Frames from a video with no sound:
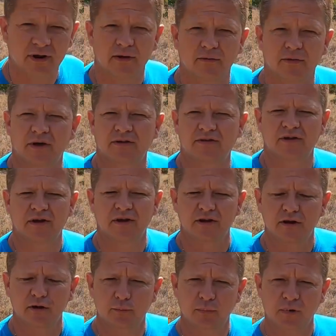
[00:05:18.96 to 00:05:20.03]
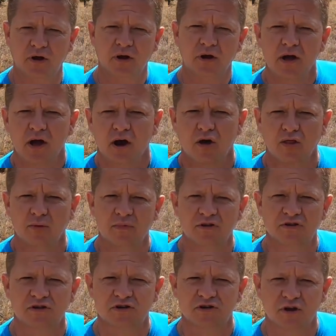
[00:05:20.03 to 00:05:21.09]
down there today a little bit on the
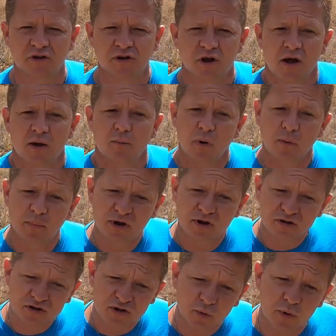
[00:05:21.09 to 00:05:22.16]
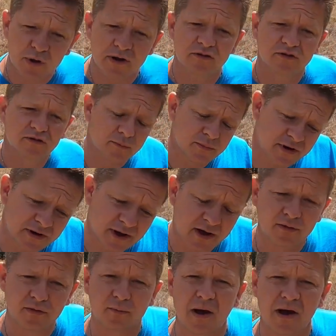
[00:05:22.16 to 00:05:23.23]
misty side but because of the winds coming
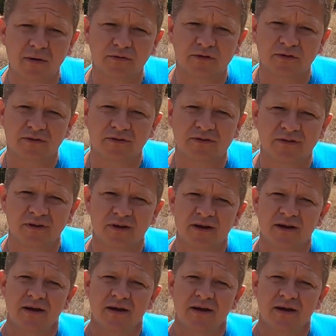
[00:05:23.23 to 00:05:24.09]
down the mountains